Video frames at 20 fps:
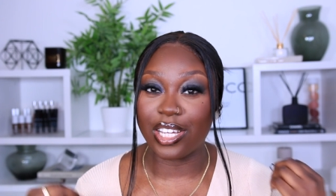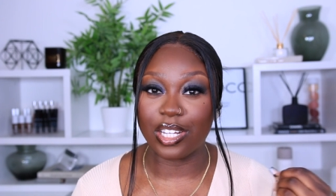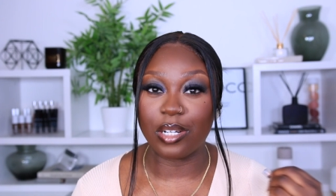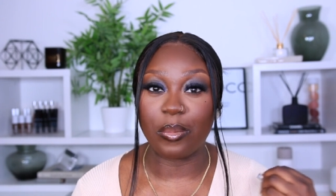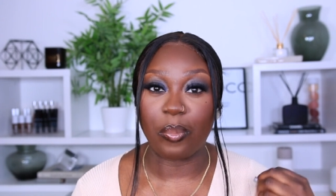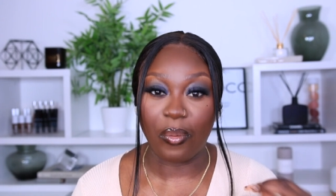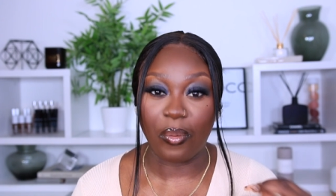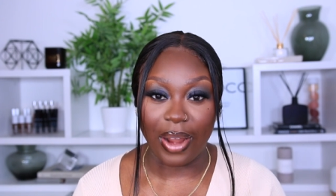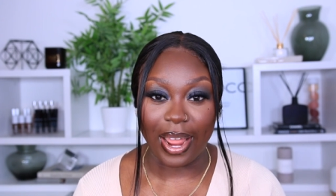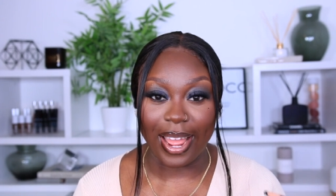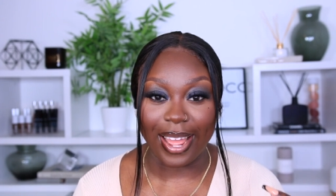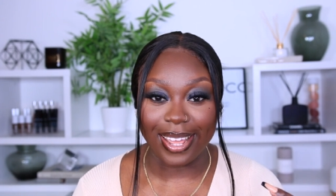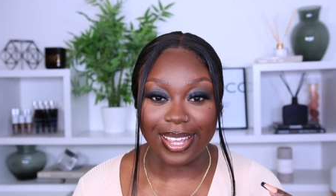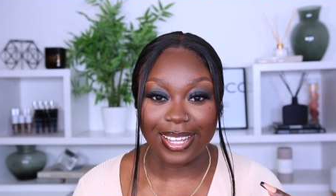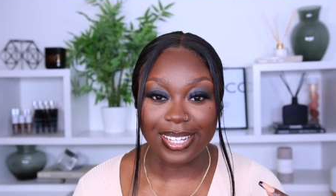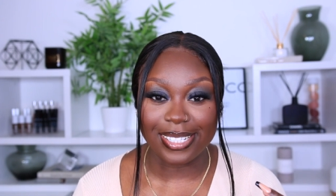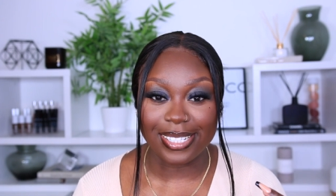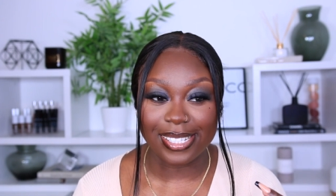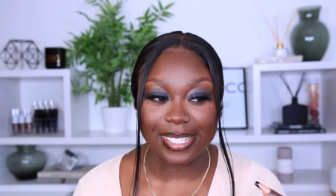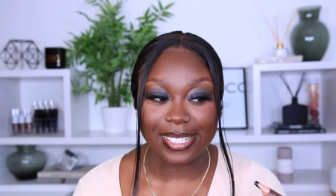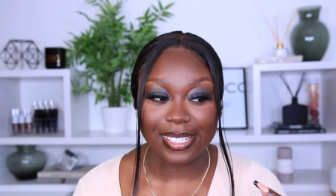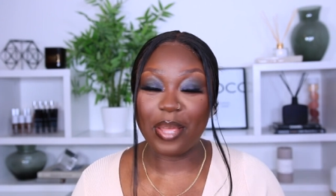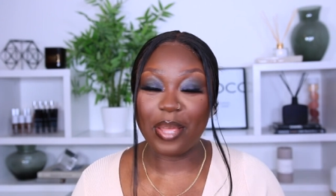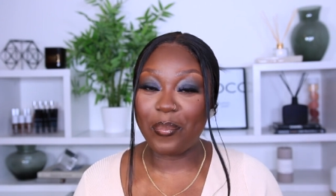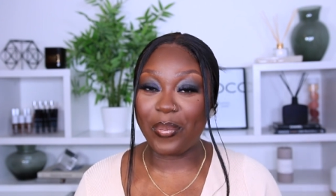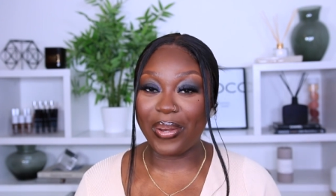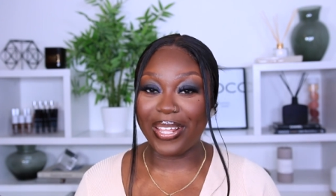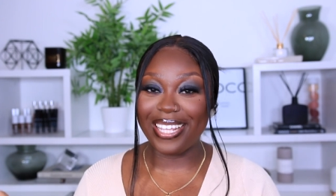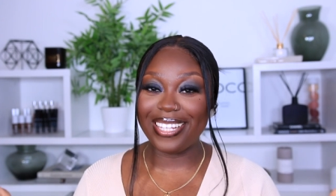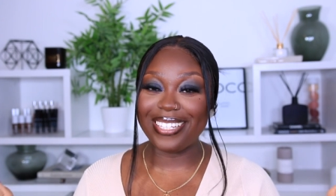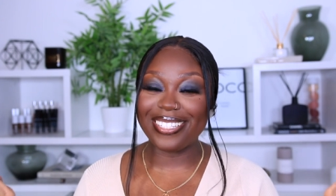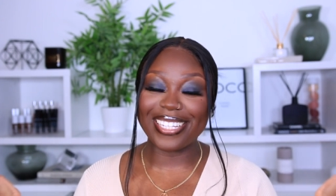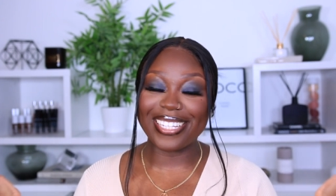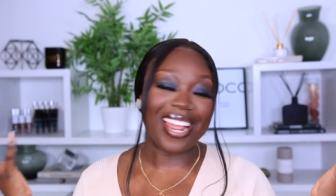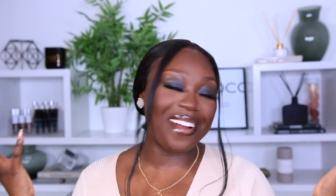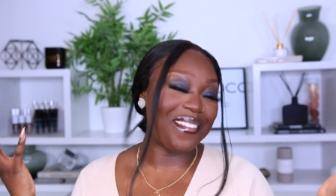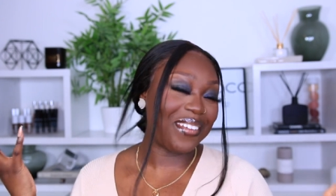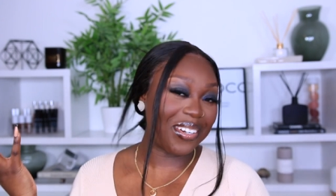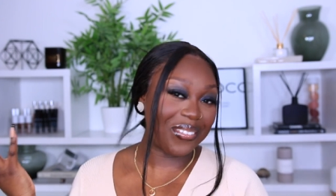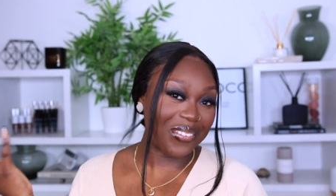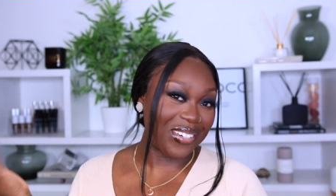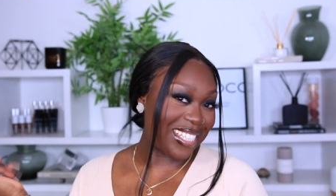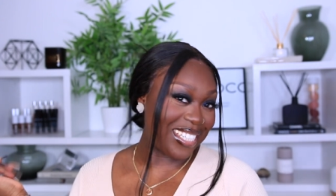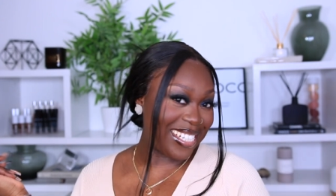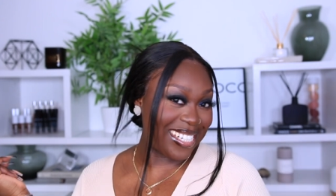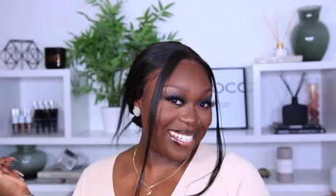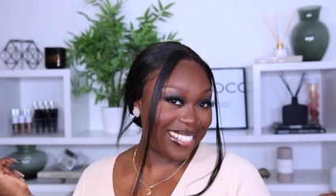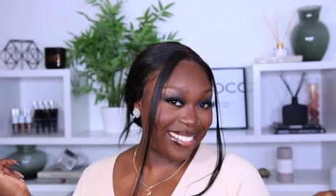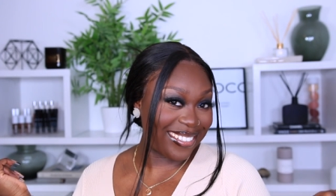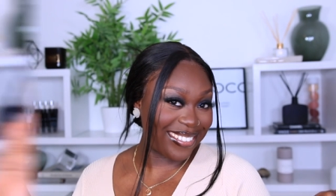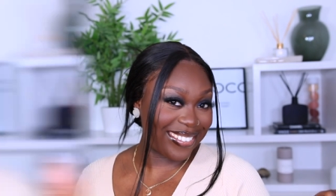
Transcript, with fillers: good price, then please carry on watching.